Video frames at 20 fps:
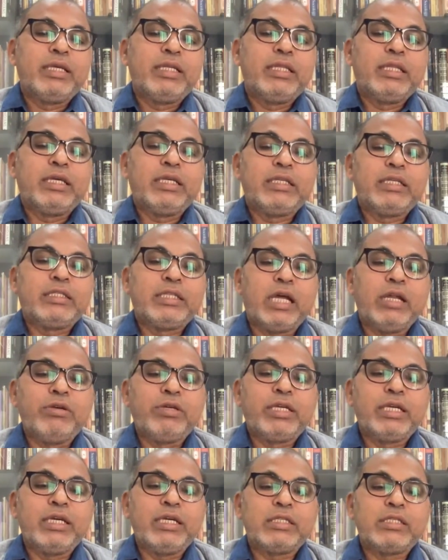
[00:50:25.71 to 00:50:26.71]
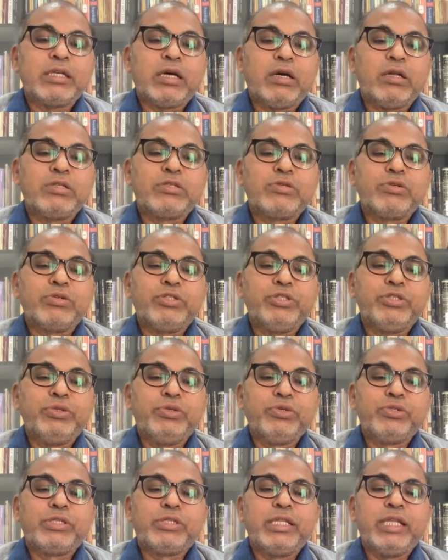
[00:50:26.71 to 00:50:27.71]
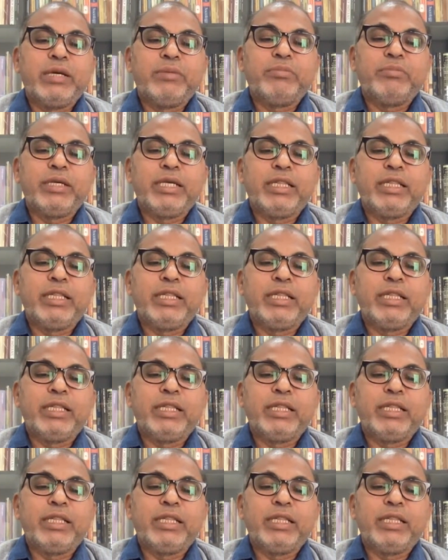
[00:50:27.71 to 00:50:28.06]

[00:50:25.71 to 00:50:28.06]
the Chalukyas also used them